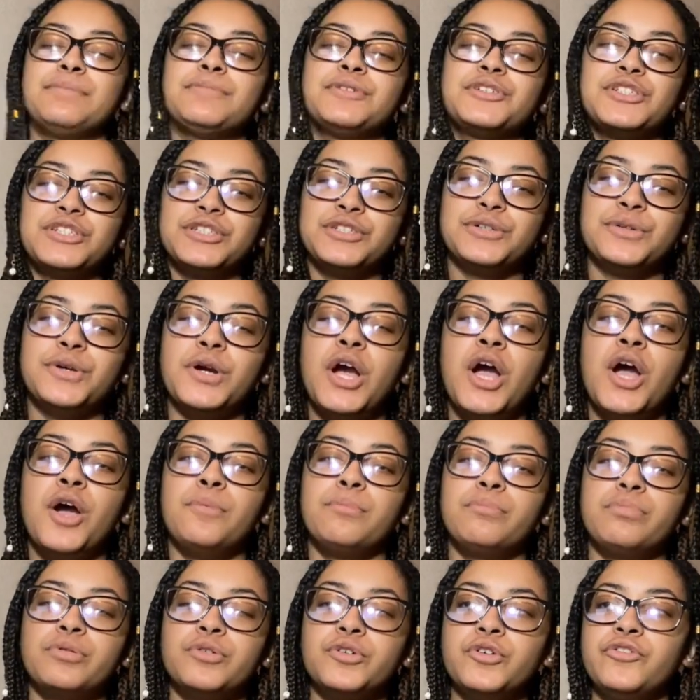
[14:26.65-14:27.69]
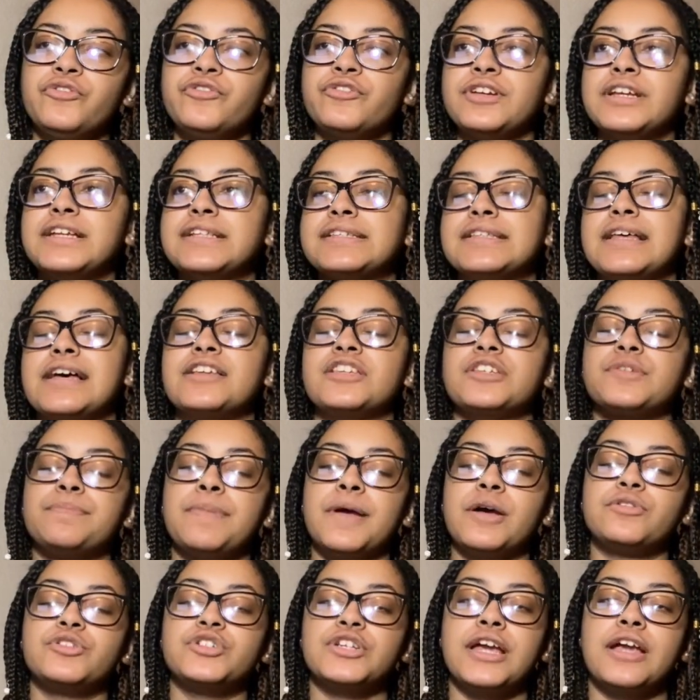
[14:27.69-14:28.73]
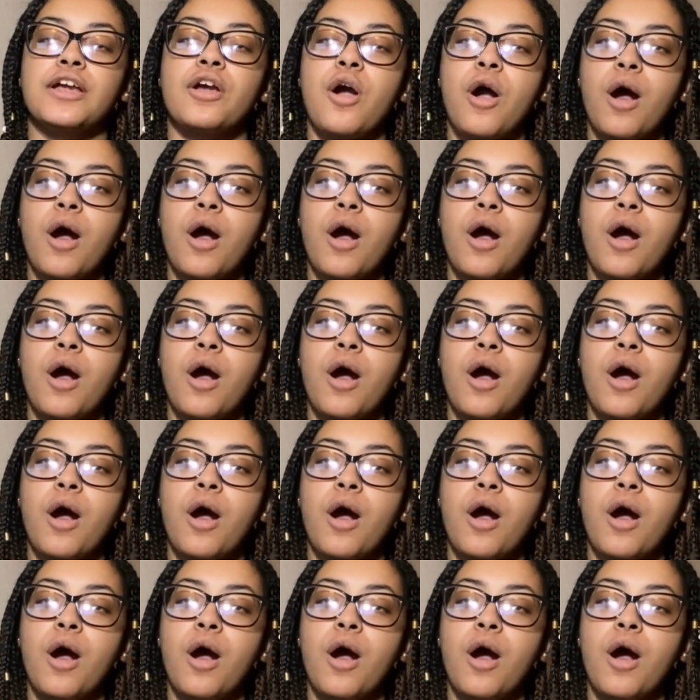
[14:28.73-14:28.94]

Number 2, proofread / spell check